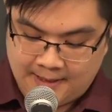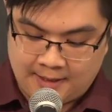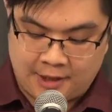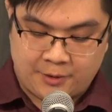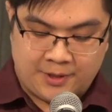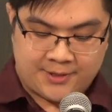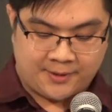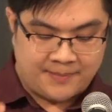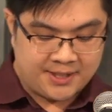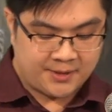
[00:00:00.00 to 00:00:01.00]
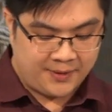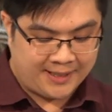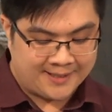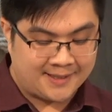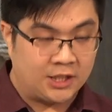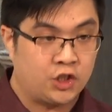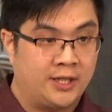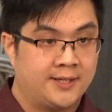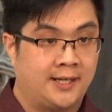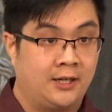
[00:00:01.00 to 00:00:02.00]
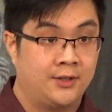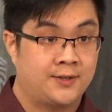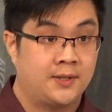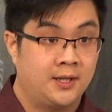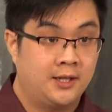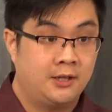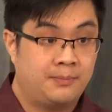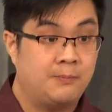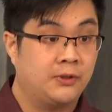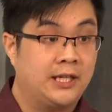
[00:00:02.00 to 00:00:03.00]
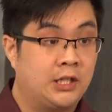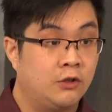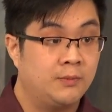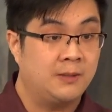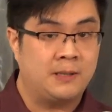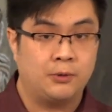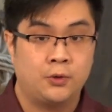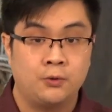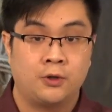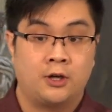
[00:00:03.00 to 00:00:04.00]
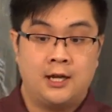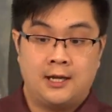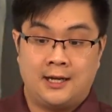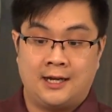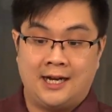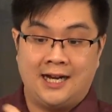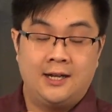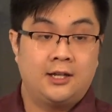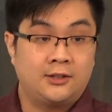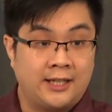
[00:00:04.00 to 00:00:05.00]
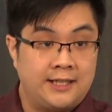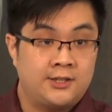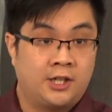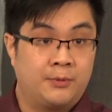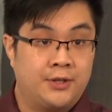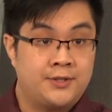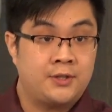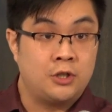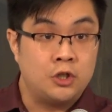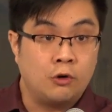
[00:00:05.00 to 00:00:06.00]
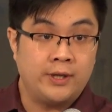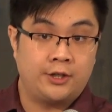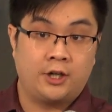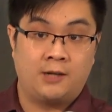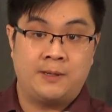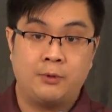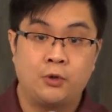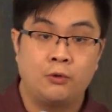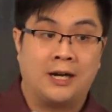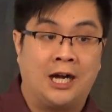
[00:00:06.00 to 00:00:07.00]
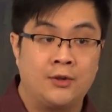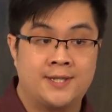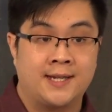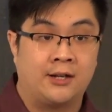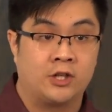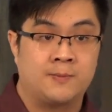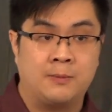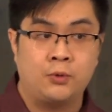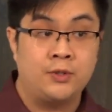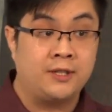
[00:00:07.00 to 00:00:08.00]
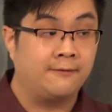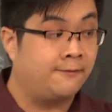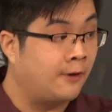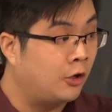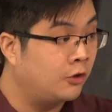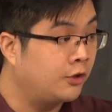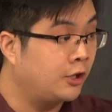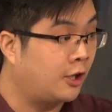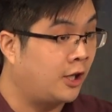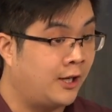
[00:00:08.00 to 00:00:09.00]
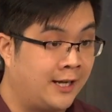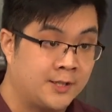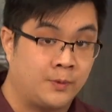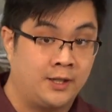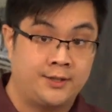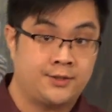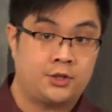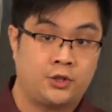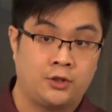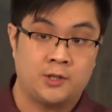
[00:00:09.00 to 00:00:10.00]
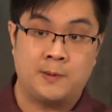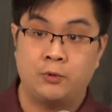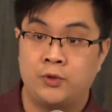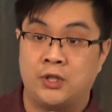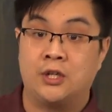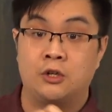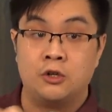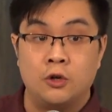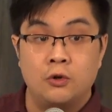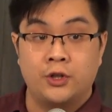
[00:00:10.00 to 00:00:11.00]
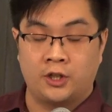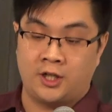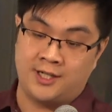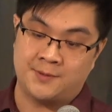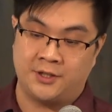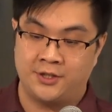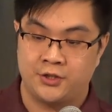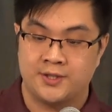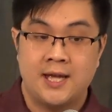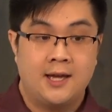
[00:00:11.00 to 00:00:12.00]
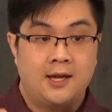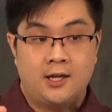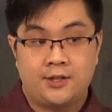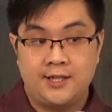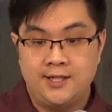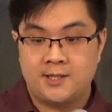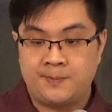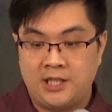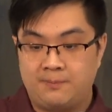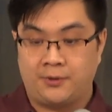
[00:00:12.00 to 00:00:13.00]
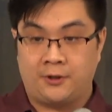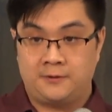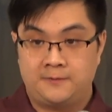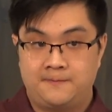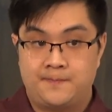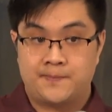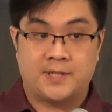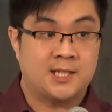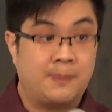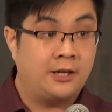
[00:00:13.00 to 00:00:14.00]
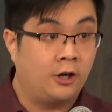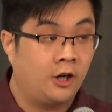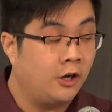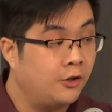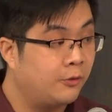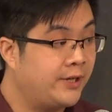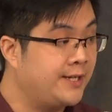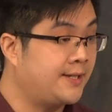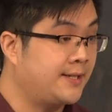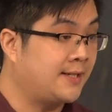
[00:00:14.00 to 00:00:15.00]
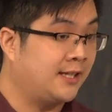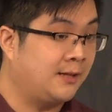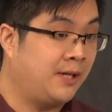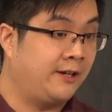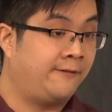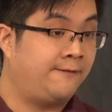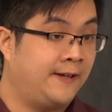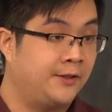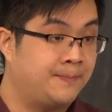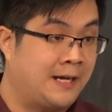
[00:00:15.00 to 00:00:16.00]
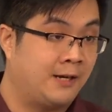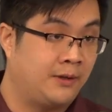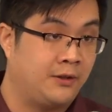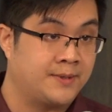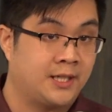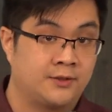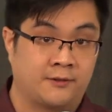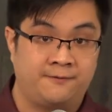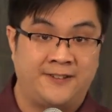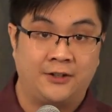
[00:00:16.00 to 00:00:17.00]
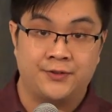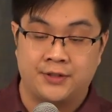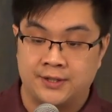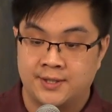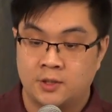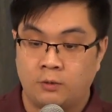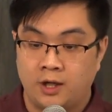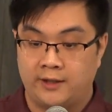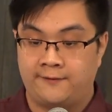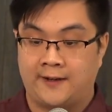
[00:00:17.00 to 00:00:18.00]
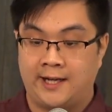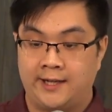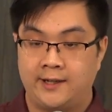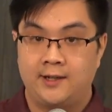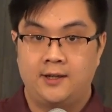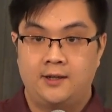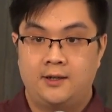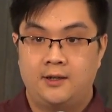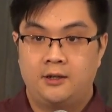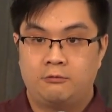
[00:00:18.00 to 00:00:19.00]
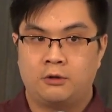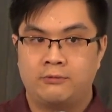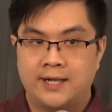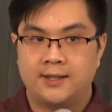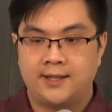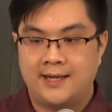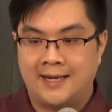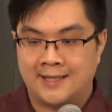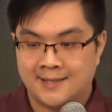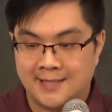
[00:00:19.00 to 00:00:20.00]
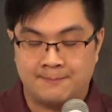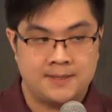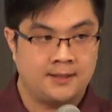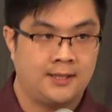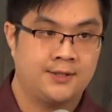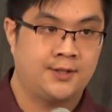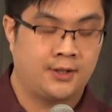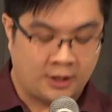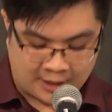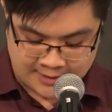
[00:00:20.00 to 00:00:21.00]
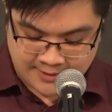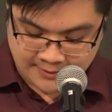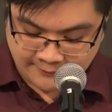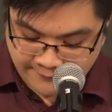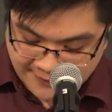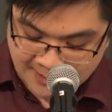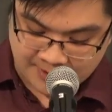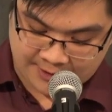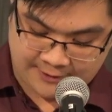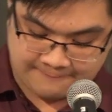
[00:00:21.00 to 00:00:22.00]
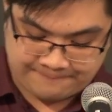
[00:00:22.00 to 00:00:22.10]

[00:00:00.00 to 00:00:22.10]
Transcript: In other words, the mystery is that Gentiles, people like you and me, people who were latecomers to knowing God, people who were outsiders, people who didn't follow the law as well as the Jews, people who didn't know the law as well as Jews, these people, despite all the reasons that they might have felt bad about themselves or felt disqualified, were readily accepted into God's family.